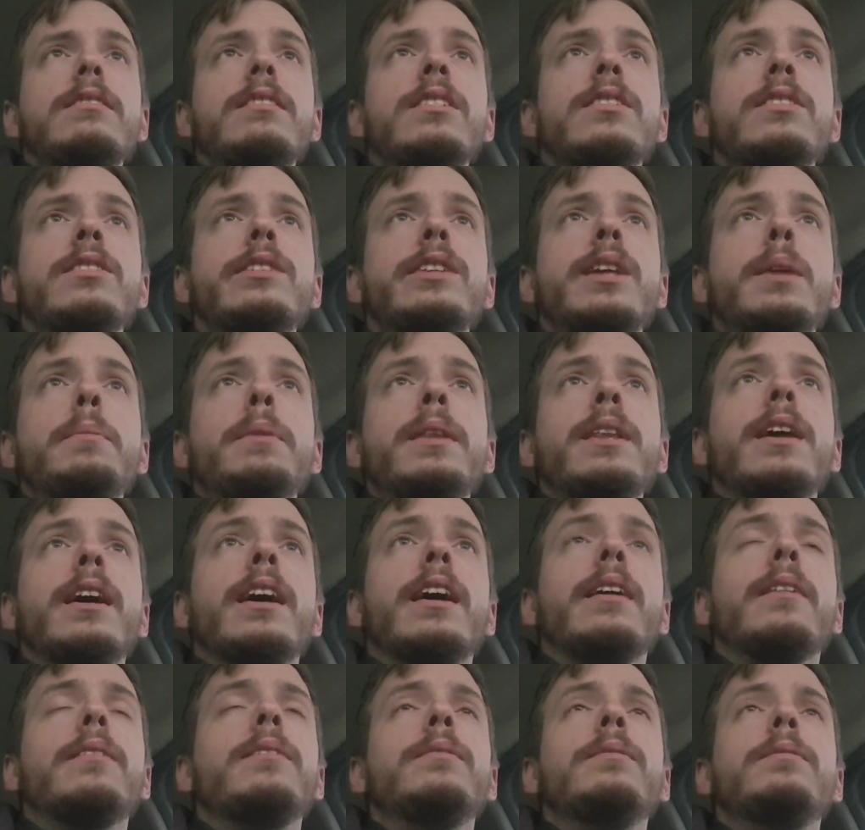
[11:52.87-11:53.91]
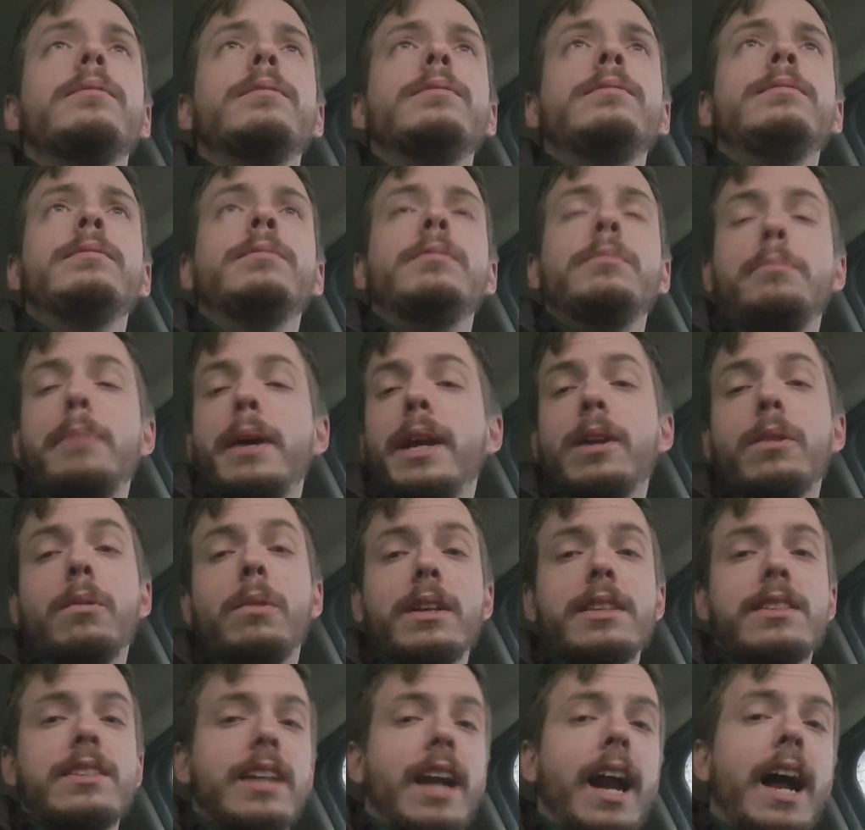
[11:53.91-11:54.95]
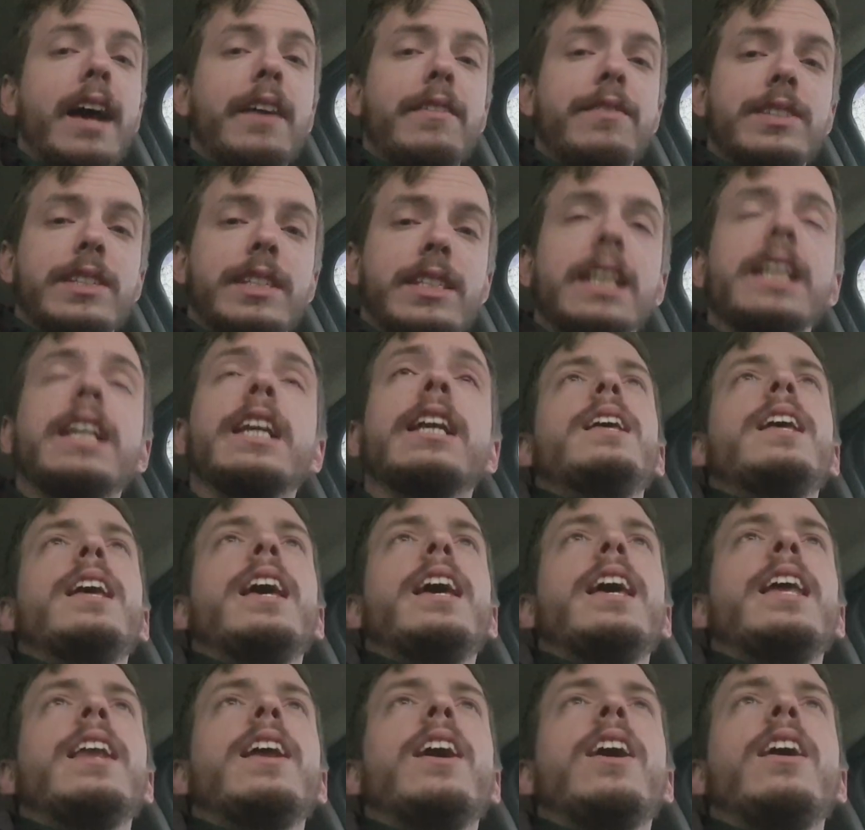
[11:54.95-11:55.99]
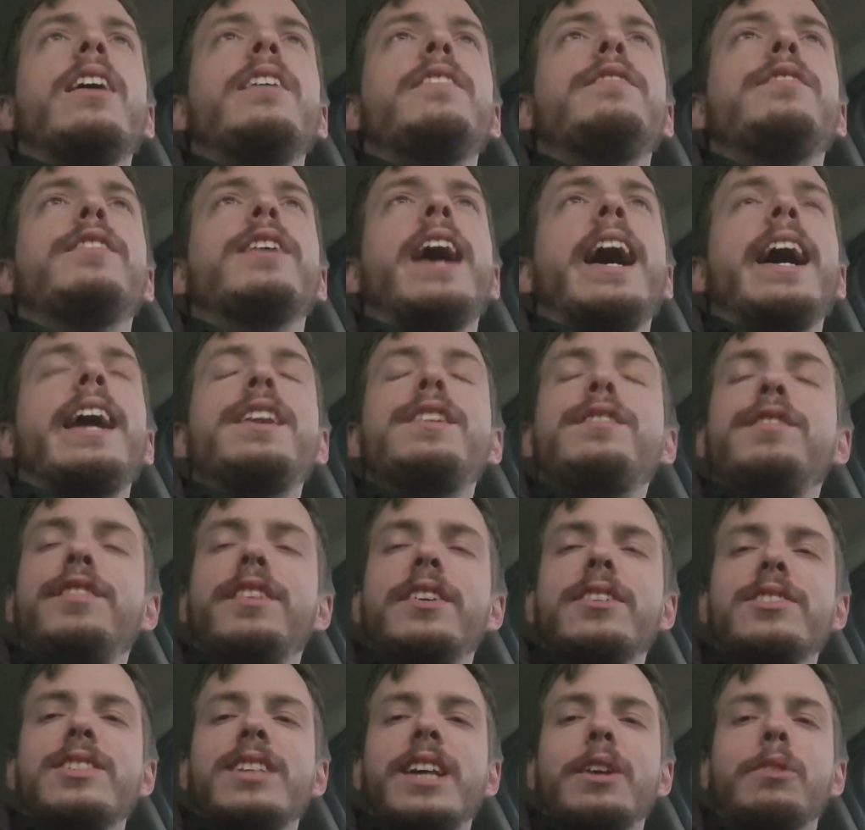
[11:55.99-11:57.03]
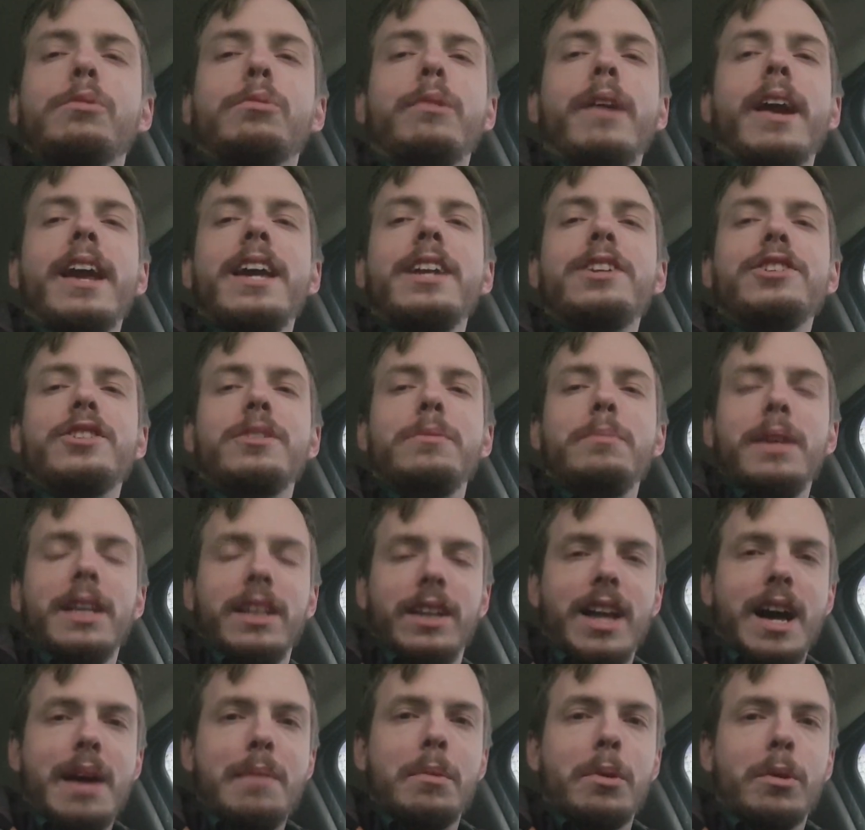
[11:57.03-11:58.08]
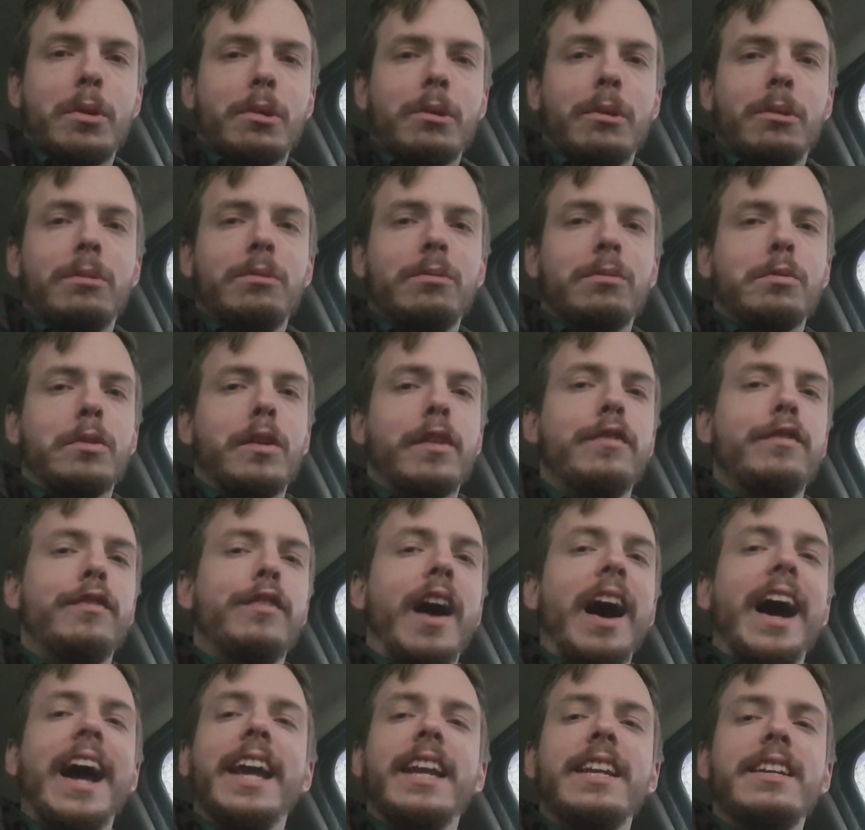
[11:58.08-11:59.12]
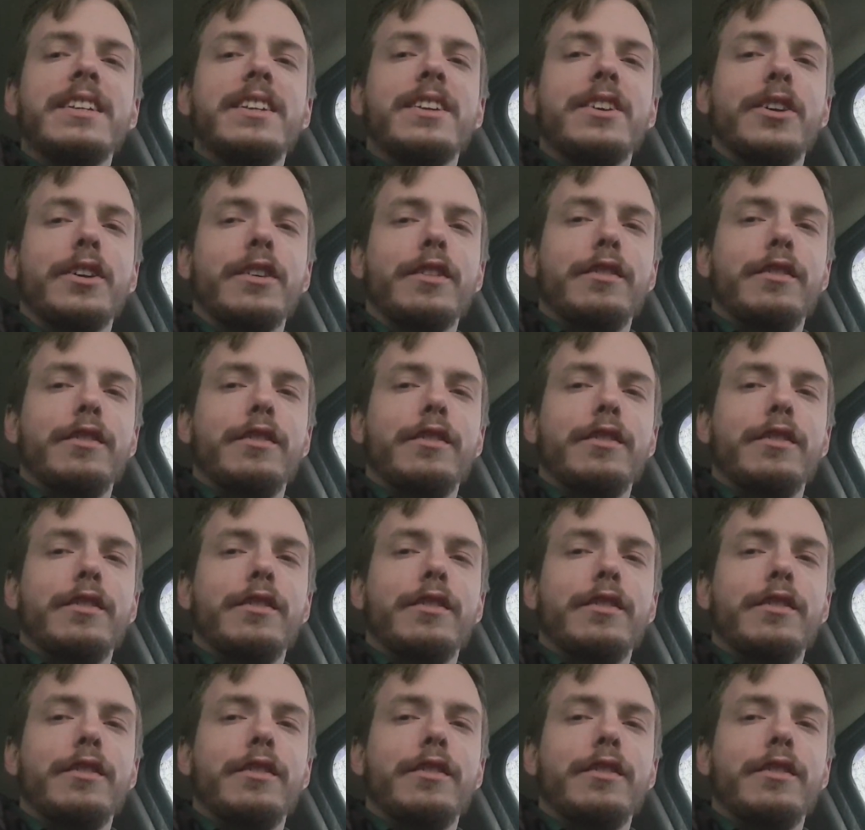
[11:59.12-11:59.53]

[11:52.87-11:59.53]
Some of the better ones that I've seen, it kind of feels like Rey should be a lot more refined in her